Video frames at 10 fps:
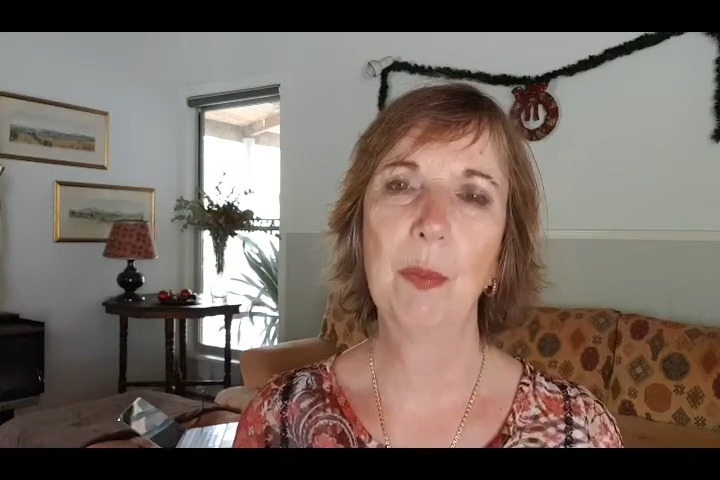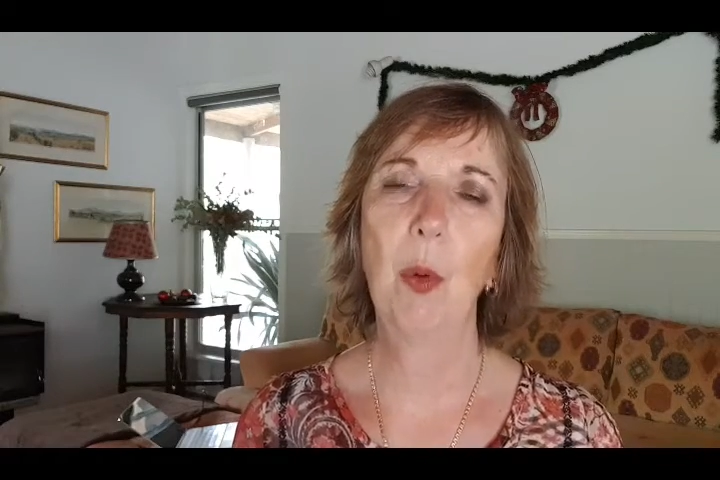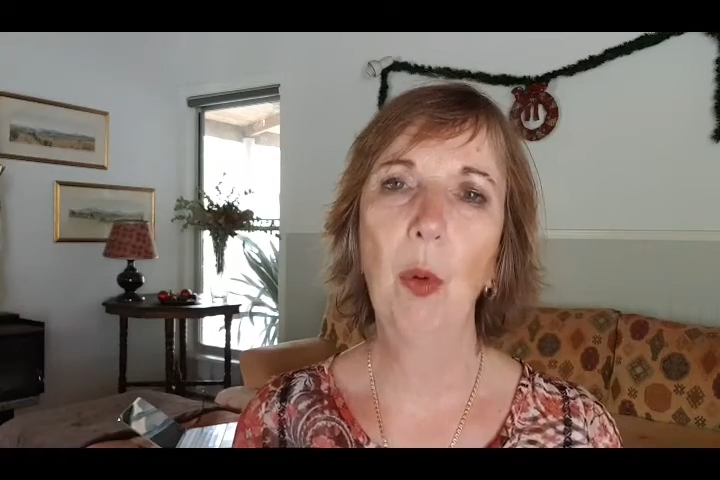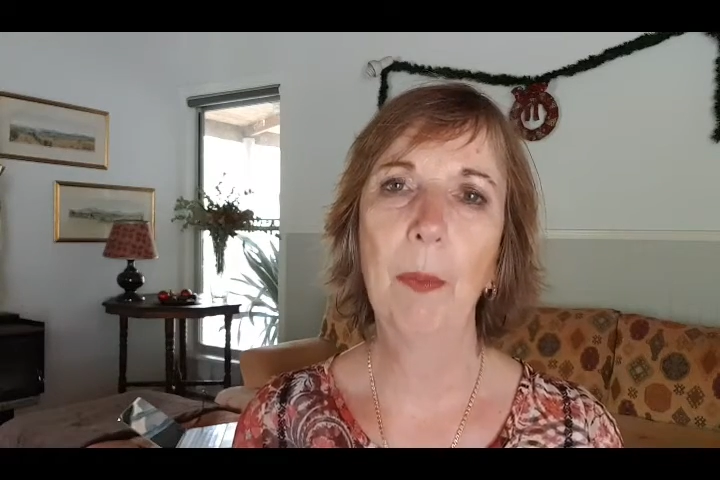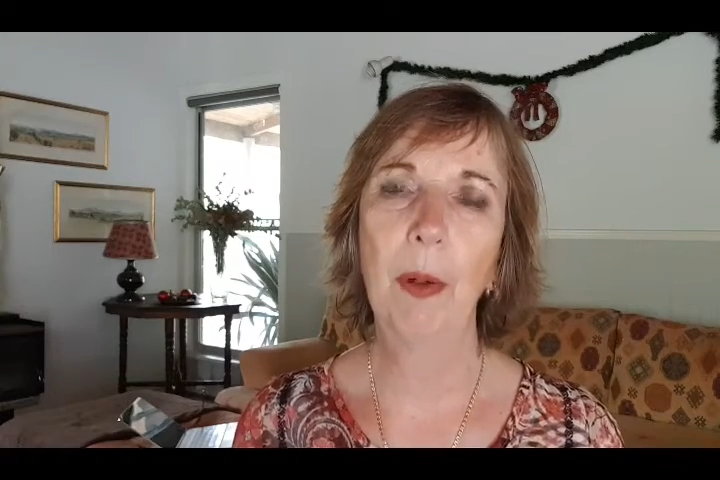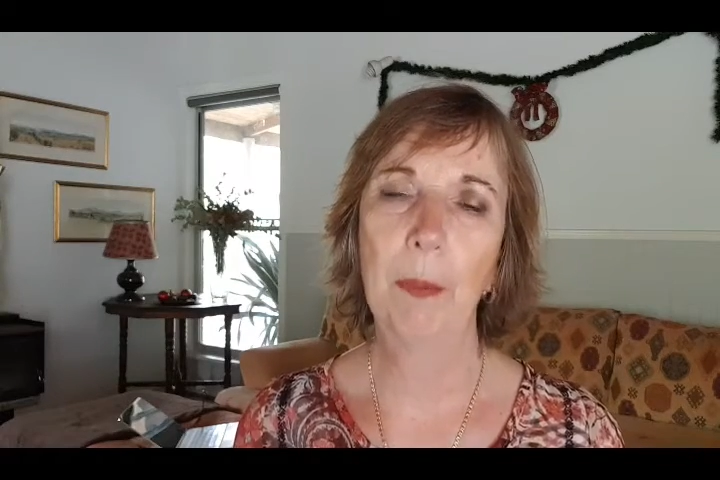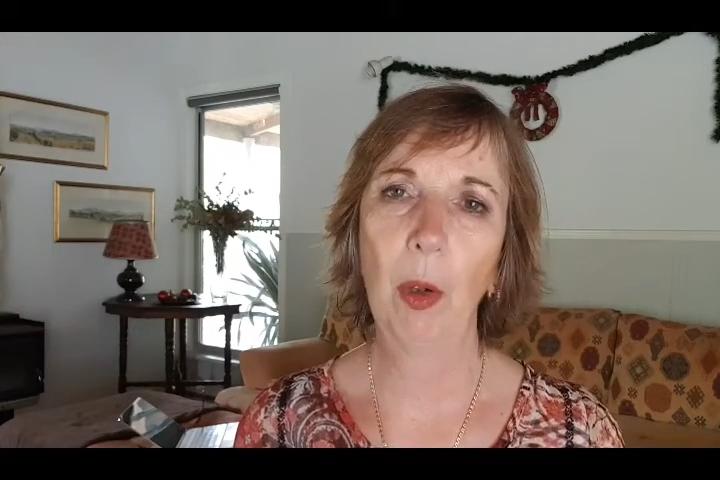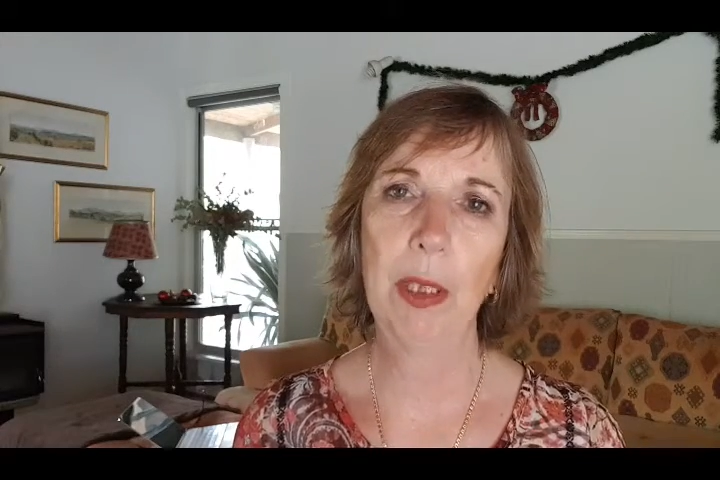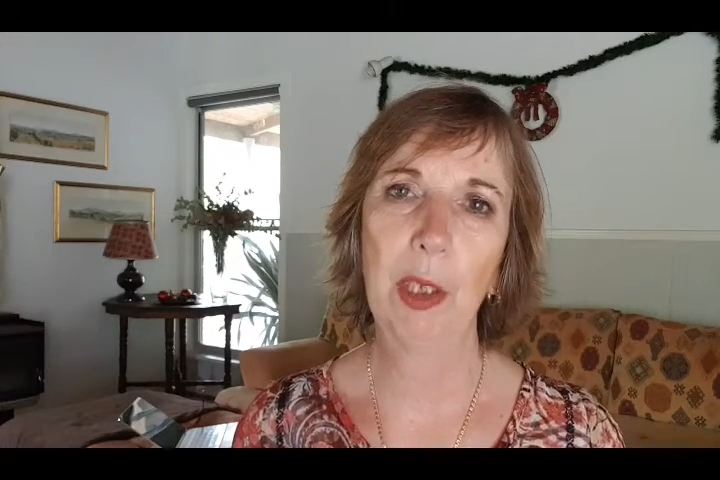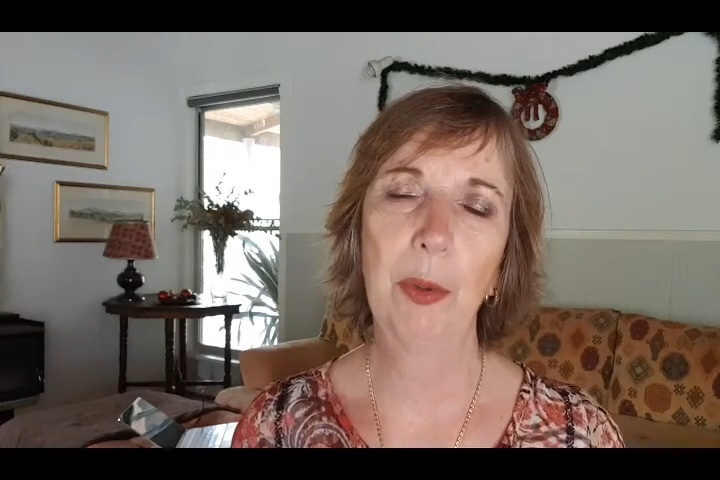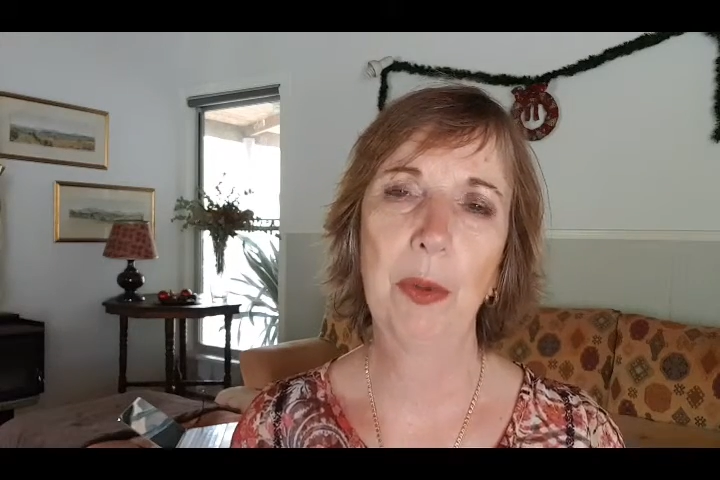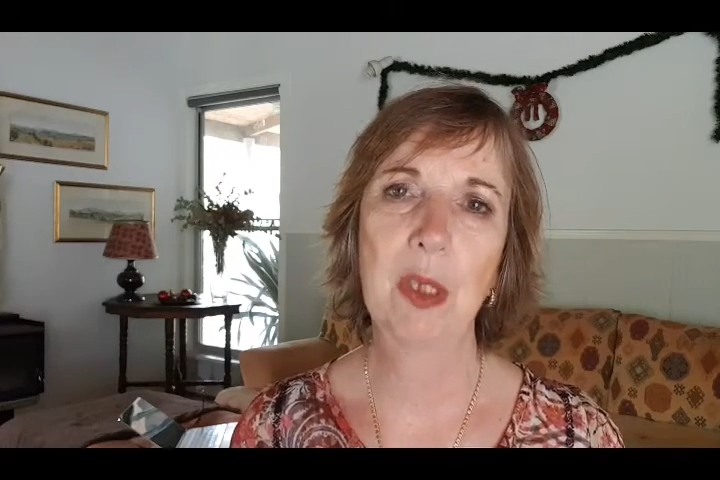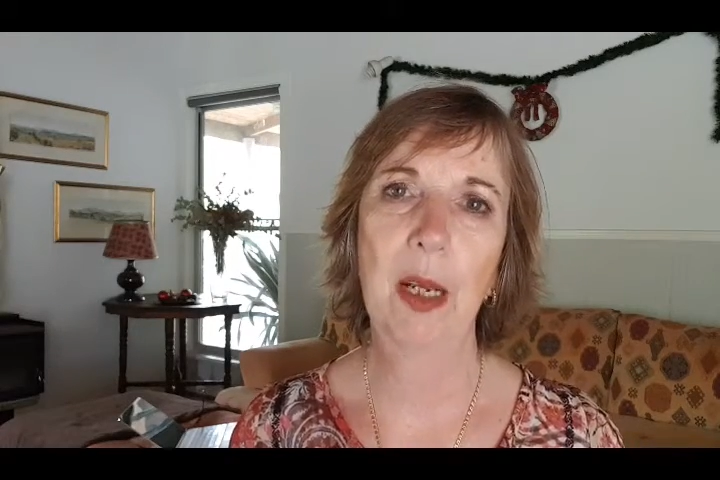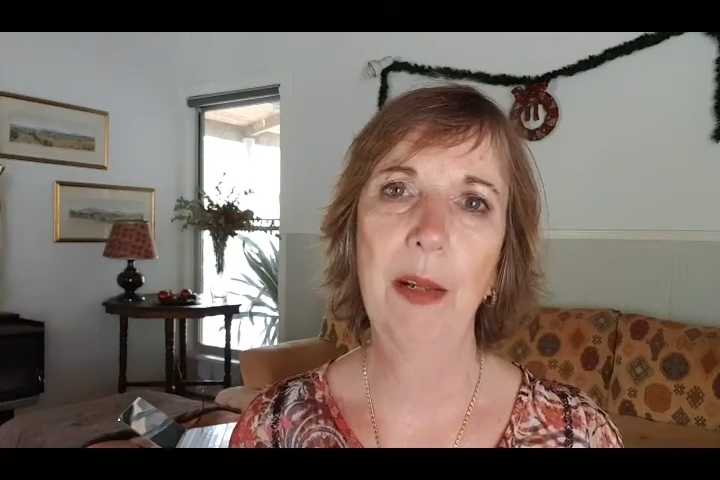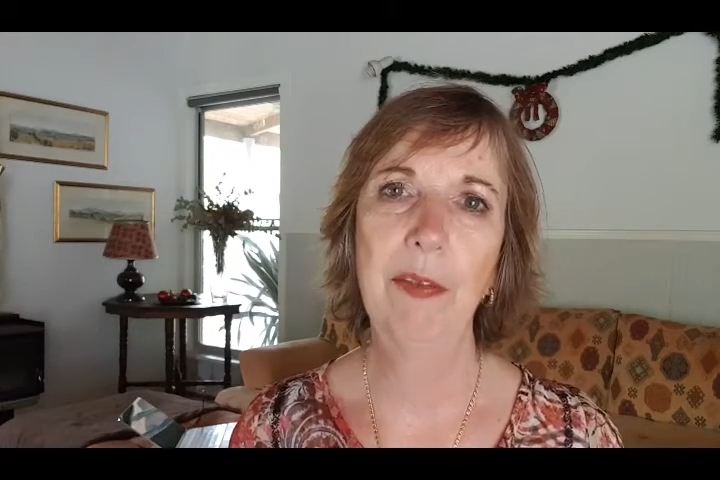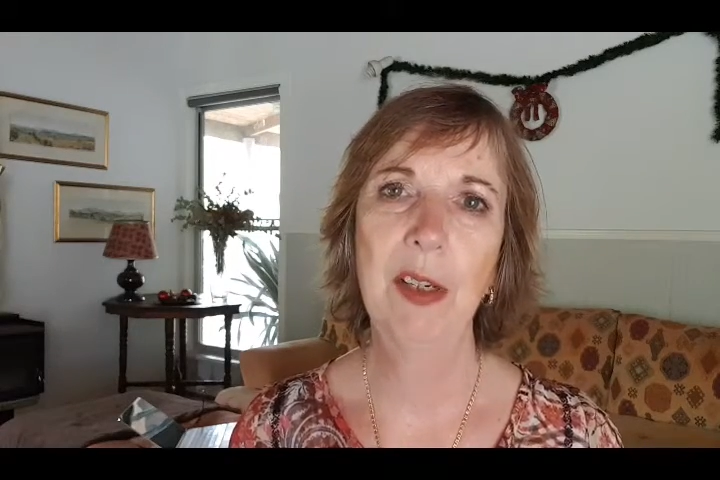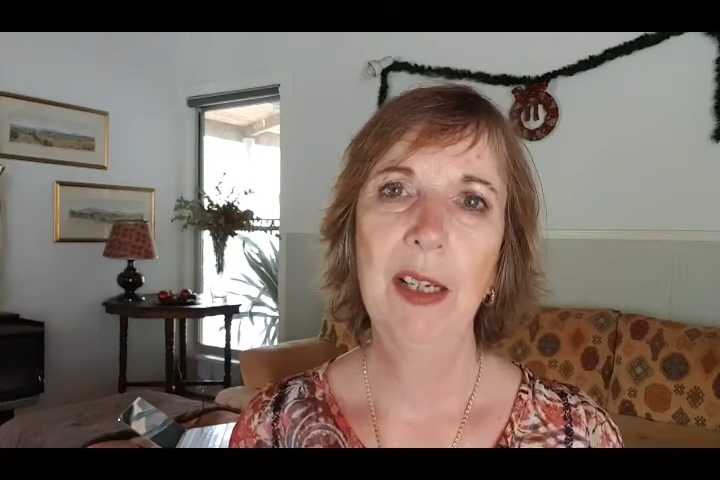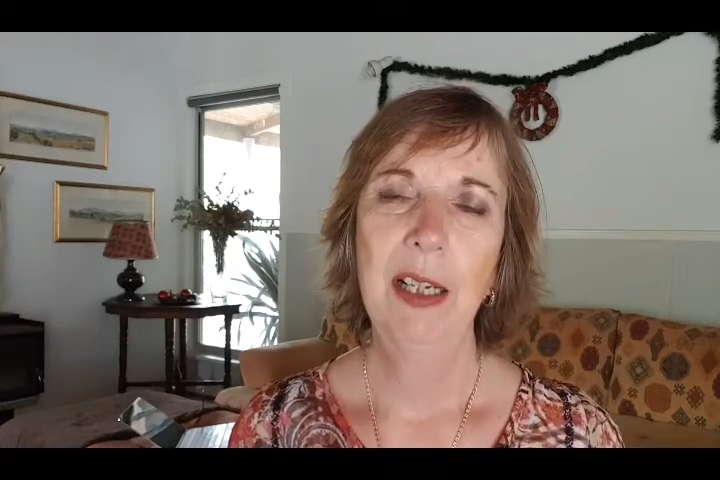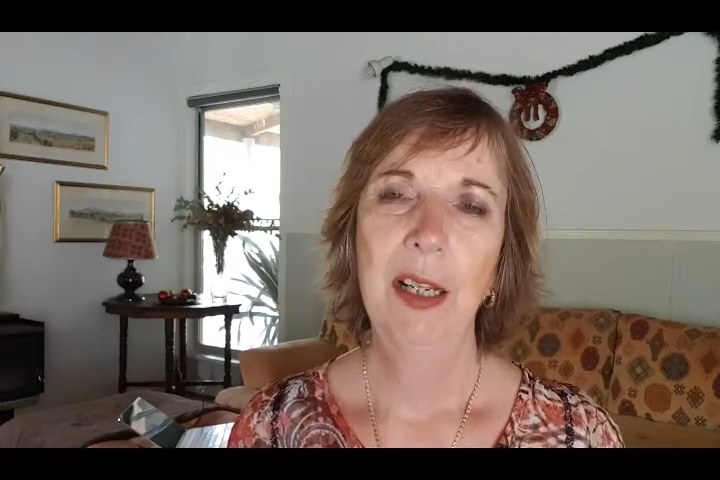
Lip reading: small molecules left